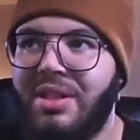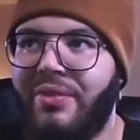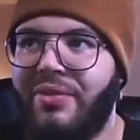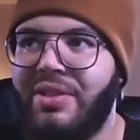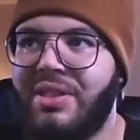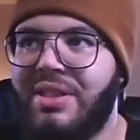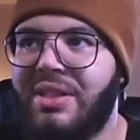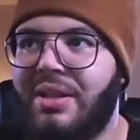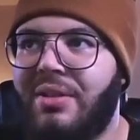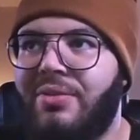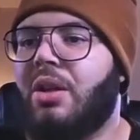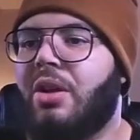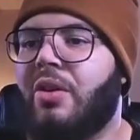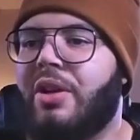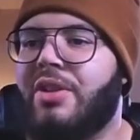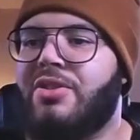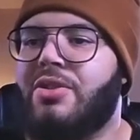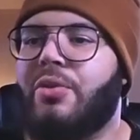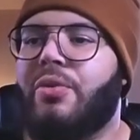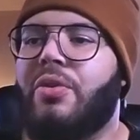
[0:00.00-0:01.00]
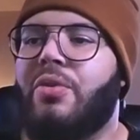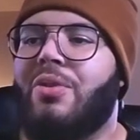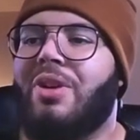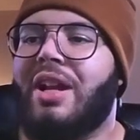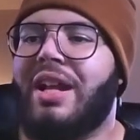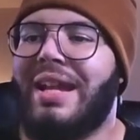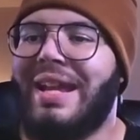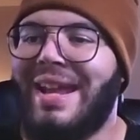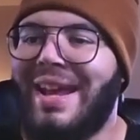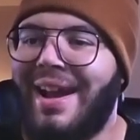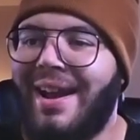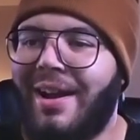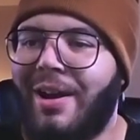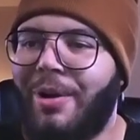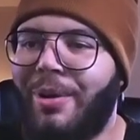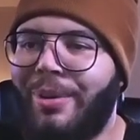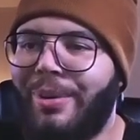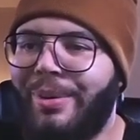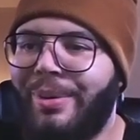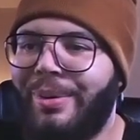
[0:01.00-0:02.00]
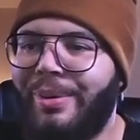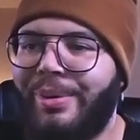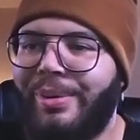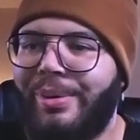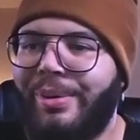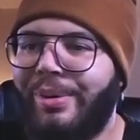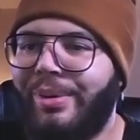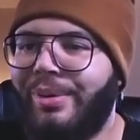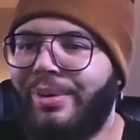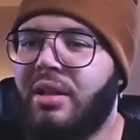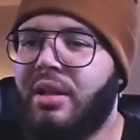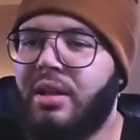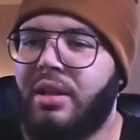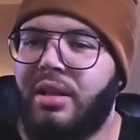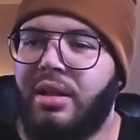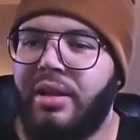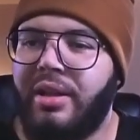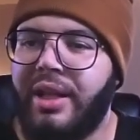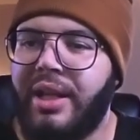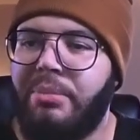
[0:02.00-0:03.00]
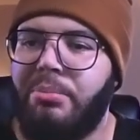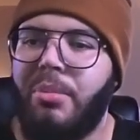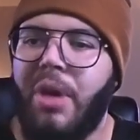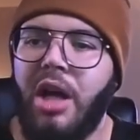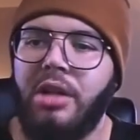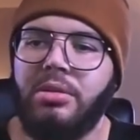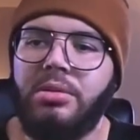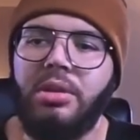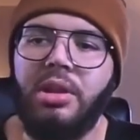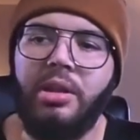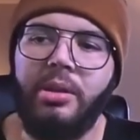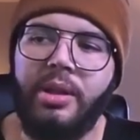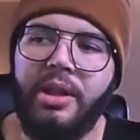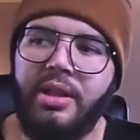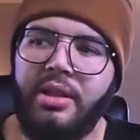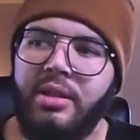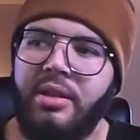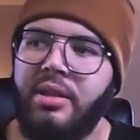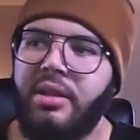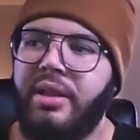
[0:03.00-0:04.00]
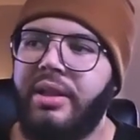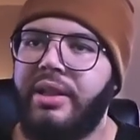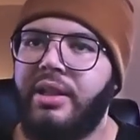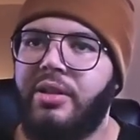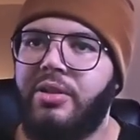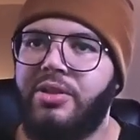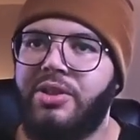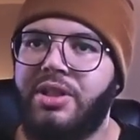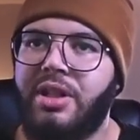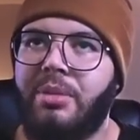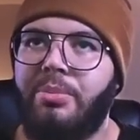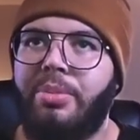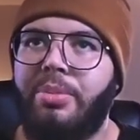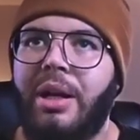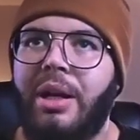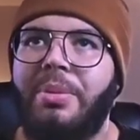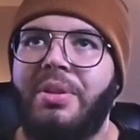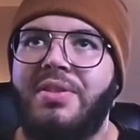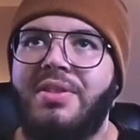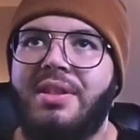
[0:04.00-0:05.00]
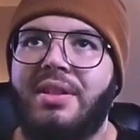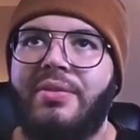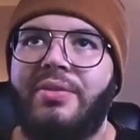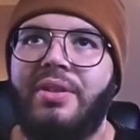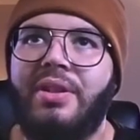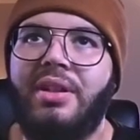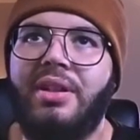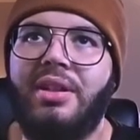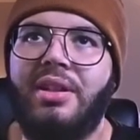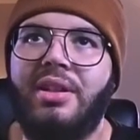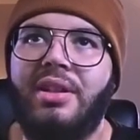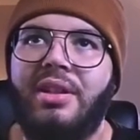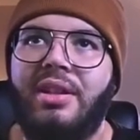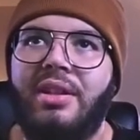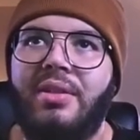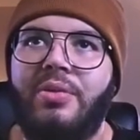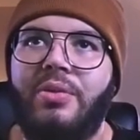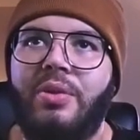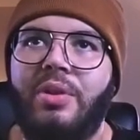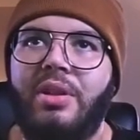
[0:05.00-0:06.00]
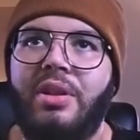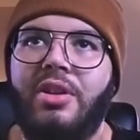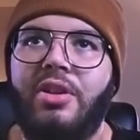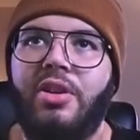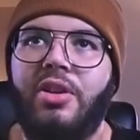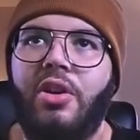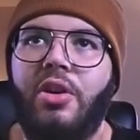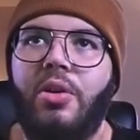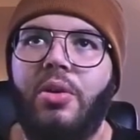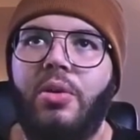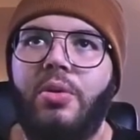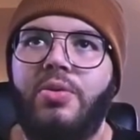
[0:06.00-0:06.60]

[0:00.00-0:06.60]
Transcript: itself. Okay, so if we run it now, look at that, model loading, and then I'll start popping stuff in. And then if we go